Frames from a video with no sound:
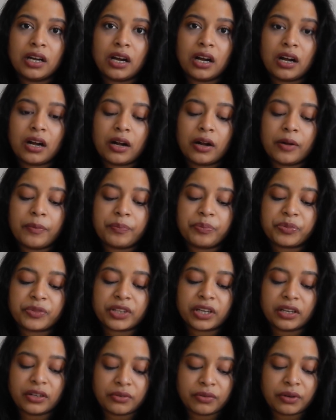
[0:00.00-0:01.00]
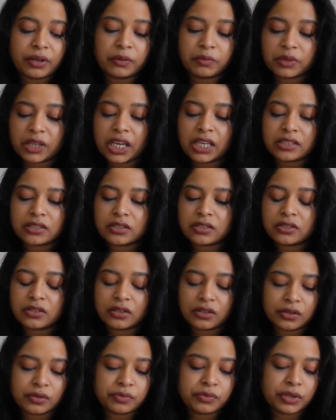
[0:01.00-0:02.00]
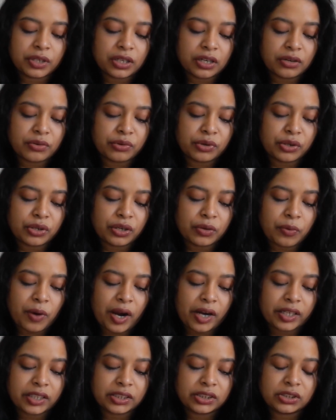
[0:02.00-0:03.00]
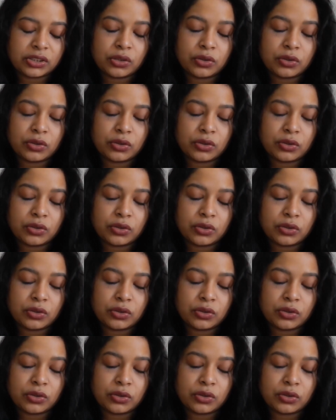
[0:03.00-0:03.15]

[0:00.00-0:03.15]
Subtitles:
confirmed cases of coronavirus.